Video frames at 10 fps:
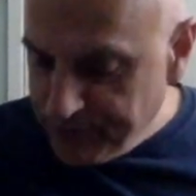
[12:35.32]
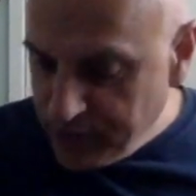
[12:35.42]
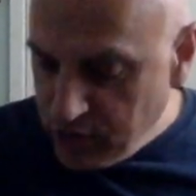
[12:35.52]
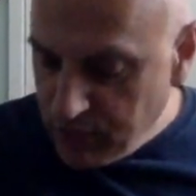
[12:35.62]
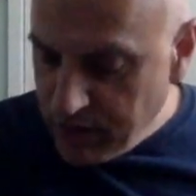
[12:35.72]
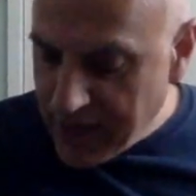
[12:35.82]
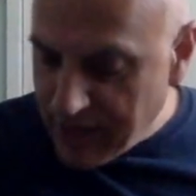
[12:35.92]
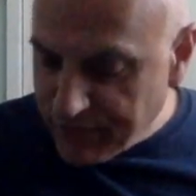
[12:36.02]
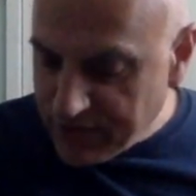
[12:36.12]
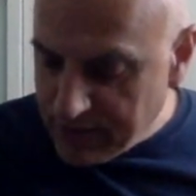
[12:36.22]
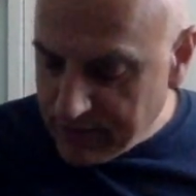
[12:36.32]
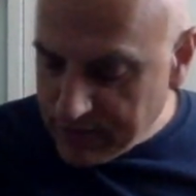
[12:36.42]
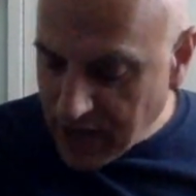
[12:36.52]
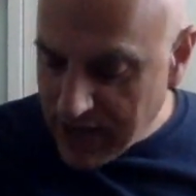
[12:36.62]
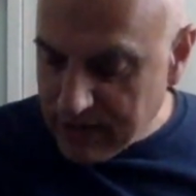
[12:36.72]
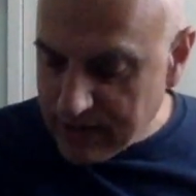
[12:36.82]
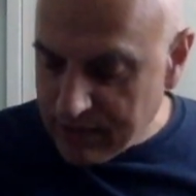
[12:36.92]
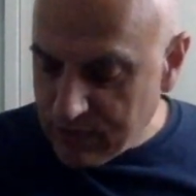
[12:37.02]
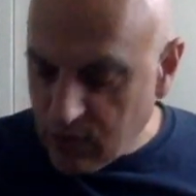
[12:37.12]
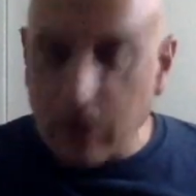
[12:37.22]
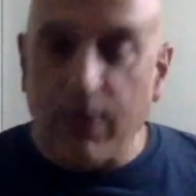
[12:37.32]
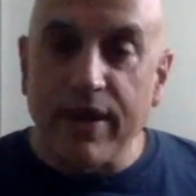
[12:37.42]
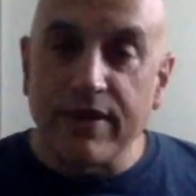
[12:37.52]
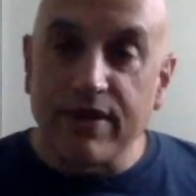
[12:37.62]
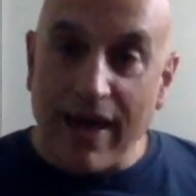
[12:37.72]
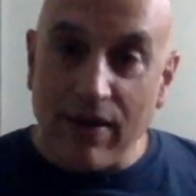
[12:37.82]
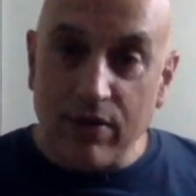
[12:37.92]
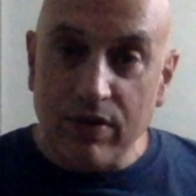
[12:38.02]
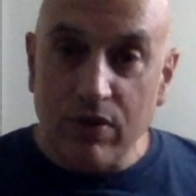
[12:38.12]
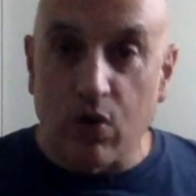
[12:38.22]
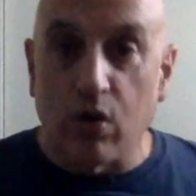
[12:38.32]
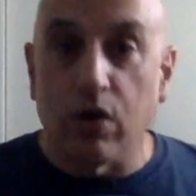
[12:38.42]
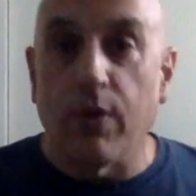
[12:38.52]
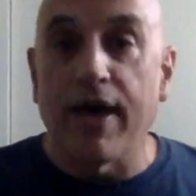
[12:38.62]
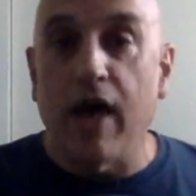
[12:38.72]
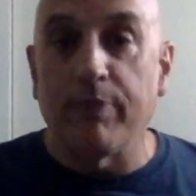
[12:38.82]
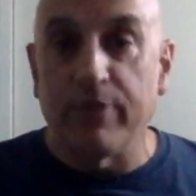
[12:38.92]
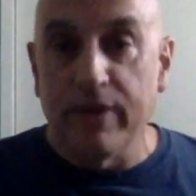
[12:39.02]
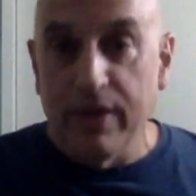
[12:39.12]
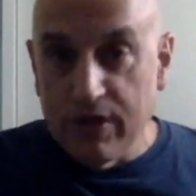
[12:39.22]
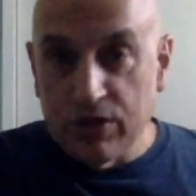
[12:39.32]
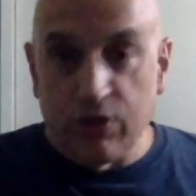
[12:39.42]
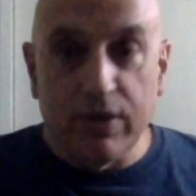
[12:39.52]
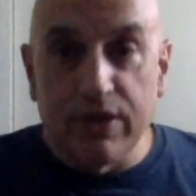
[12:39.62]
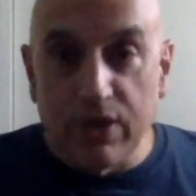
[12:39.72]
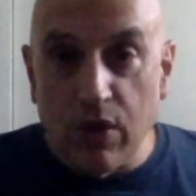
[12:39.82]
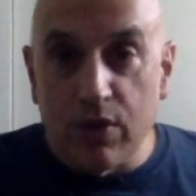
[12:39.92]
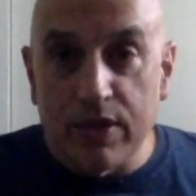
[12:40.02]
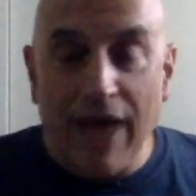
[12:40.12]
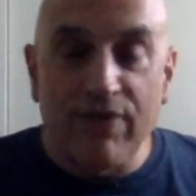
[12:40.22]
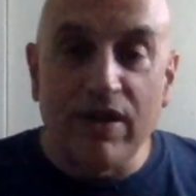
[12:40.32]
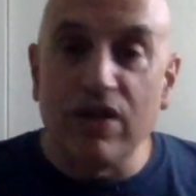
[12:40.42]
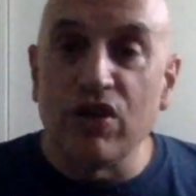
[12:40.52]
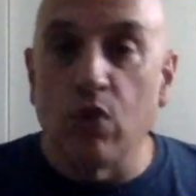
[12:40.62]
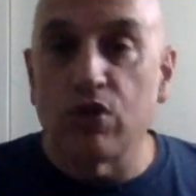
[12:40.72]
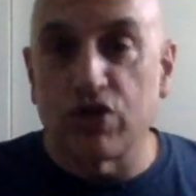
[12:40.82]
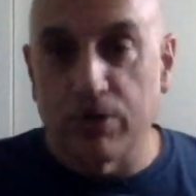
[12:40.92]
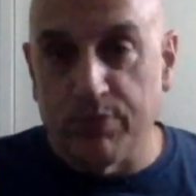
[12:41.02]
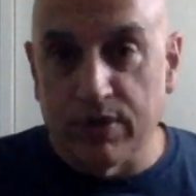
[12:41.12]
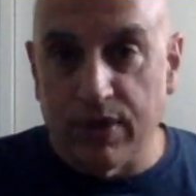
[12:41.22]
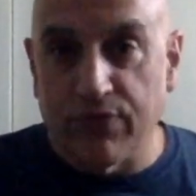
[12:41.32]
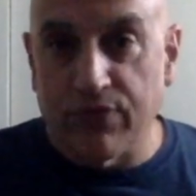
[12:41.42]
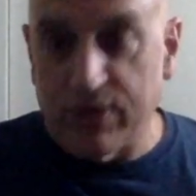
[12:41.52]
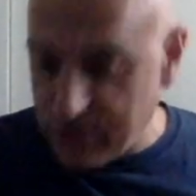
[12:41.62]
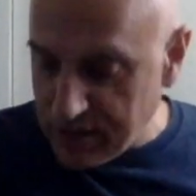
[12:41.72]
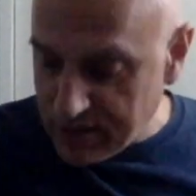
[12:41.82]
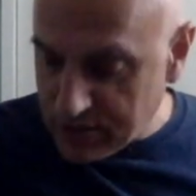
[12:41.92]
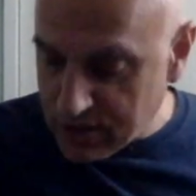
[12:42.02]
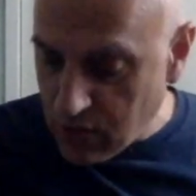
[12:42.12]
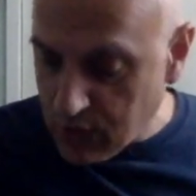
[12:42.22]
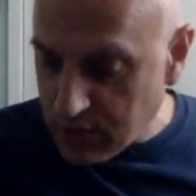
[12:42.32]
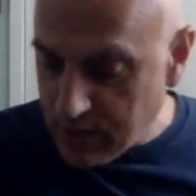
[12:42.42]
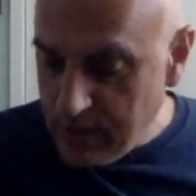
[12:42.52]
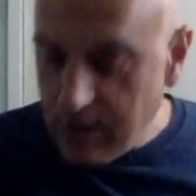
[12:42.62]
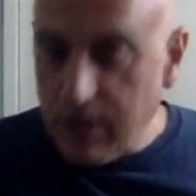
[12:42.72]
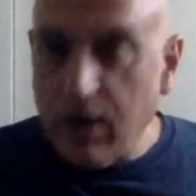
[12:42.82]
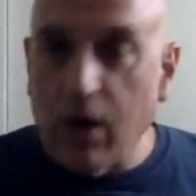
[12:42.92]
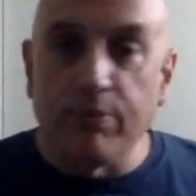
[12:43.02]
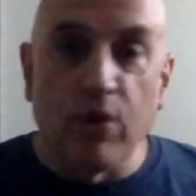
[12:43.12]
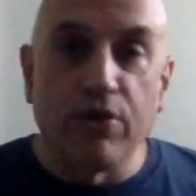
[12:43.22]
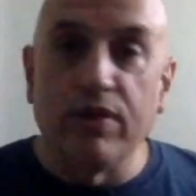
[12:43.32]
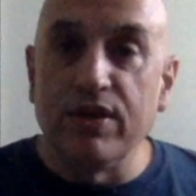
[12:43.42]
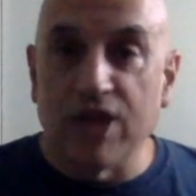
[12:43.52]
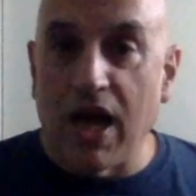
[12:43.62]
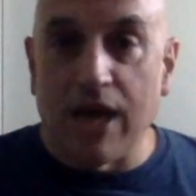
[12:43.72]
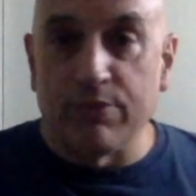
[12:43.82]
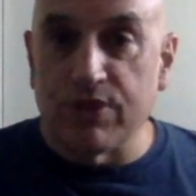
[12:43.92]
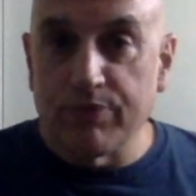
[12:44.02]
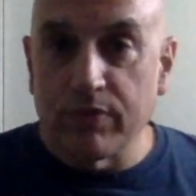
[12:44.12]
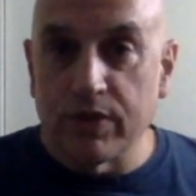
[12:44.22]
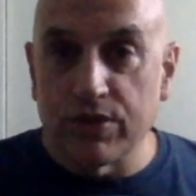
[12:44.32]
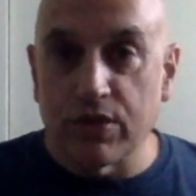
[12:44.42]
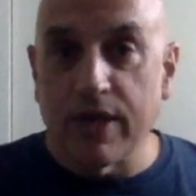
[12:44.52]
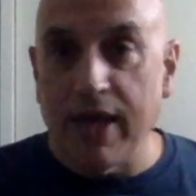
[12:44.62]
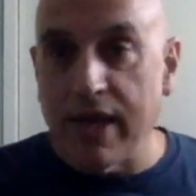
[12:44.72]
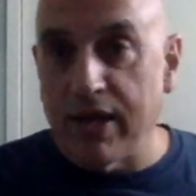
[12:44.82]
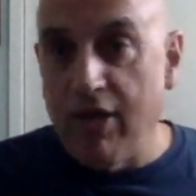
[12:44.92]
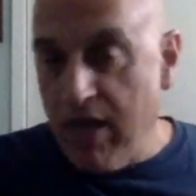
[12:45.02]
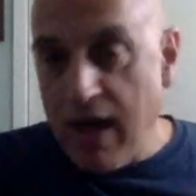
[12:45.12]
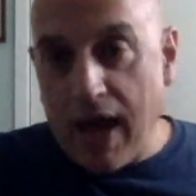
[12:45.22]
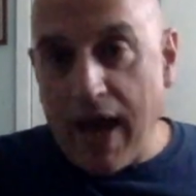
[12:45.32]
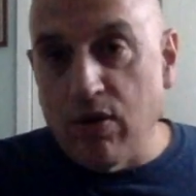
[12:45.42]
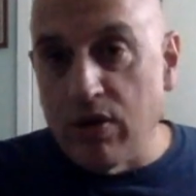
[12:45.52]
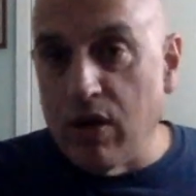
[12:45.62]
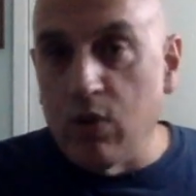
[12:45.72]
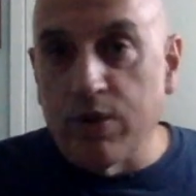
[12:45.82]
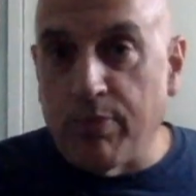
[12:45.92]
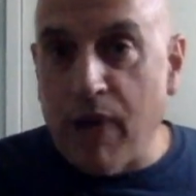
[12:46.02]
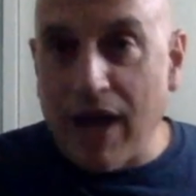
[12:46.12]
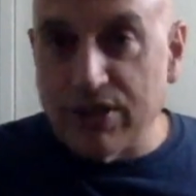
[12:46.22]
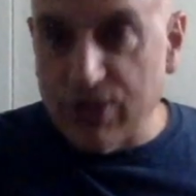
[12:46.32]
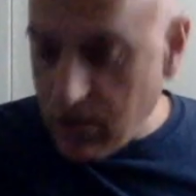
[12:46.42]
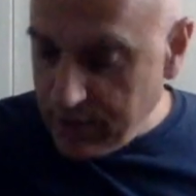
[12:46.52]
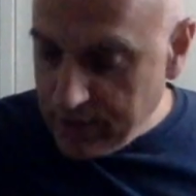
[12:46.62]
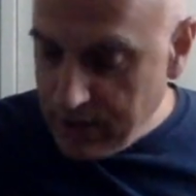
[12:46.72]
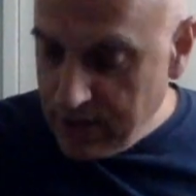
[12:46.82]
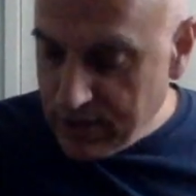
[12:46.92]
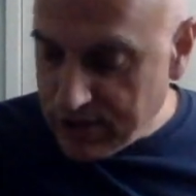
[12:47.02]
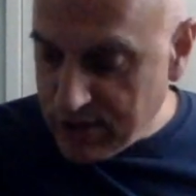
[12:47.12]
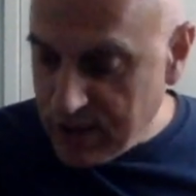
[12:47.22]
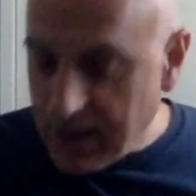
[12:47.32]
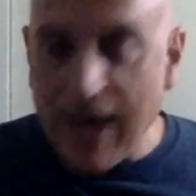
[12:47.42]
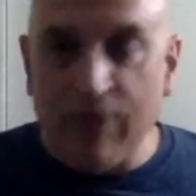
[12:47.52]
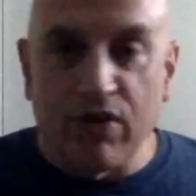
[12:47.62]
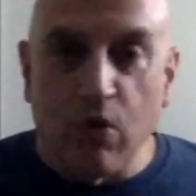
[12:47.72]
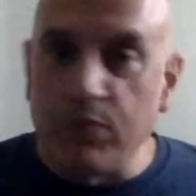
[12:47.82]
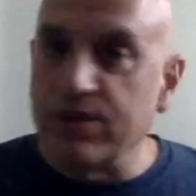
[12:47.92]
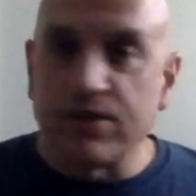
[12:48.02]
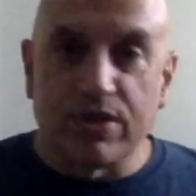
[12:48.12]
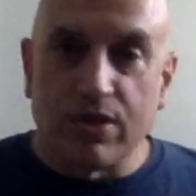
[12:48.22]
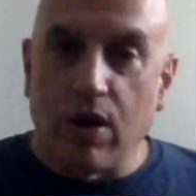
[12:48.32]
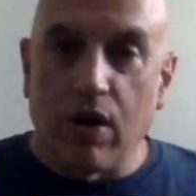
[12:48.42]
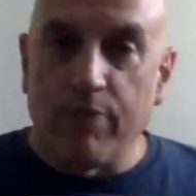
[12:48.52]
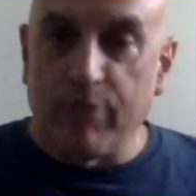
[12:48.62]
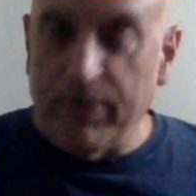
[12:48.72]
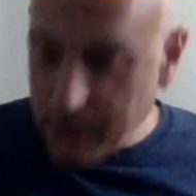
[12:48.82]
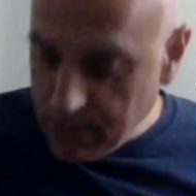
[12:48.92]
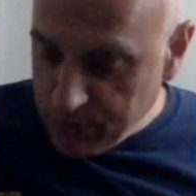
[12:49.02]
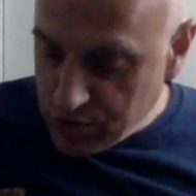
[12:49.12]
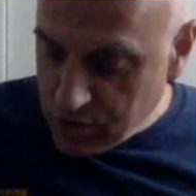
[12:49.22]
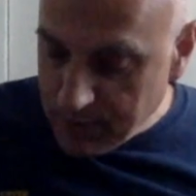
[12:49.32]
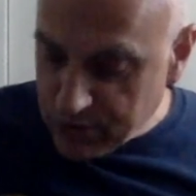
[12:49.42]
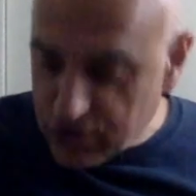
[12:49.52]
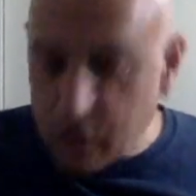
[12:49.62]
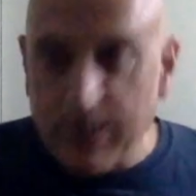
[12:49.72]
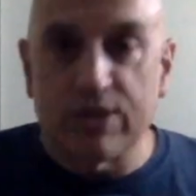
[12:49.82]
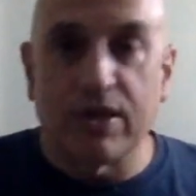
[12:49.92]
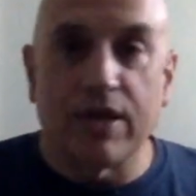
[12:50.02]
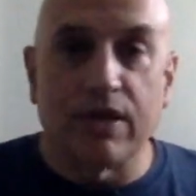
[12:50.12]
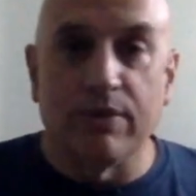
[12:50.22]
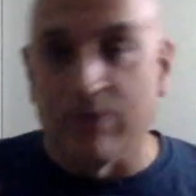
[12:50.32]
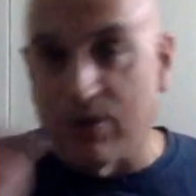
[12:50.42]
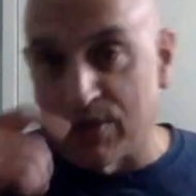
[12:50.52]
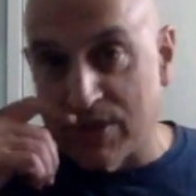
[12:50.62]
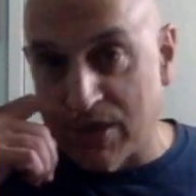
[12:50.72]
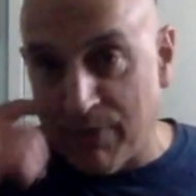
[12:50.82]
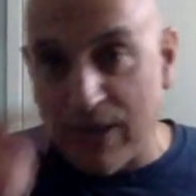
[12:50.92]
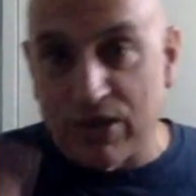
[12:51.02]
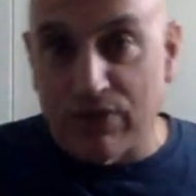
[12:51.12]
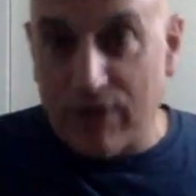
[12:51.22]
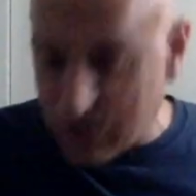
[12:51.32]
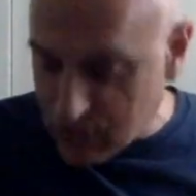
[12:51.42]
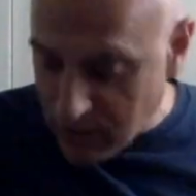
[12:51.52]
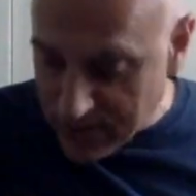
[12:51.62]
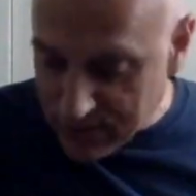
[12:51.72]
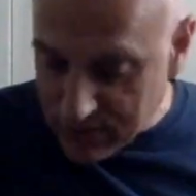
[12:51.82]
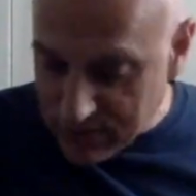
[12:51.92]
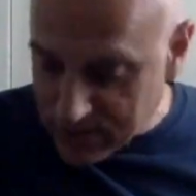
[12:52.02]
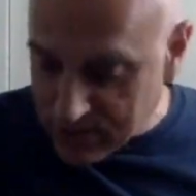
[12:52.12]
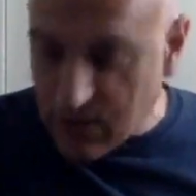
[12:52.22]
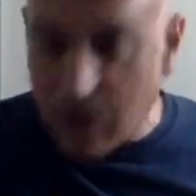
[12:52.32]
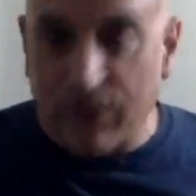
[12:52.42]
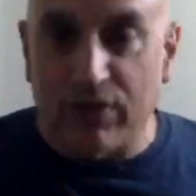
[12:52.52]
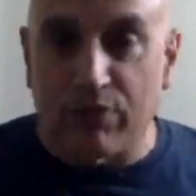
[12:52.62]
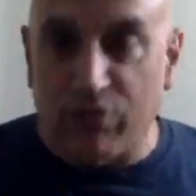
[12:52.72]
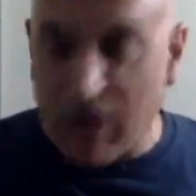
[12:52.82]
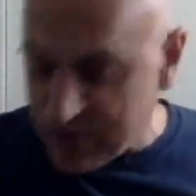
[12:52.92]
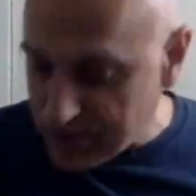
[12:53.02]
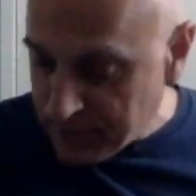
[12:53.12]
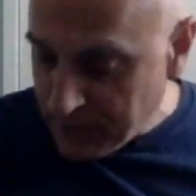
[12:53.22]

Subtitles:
You really have to dial it all the way down or all the way up to really have any noticeable difference in tone on both of these knobs. So again, I don't know what the pots are underneath this thing. I haven't opened this guitar up. I'm assuming it's not the most expensive electronics on this guitar for the price.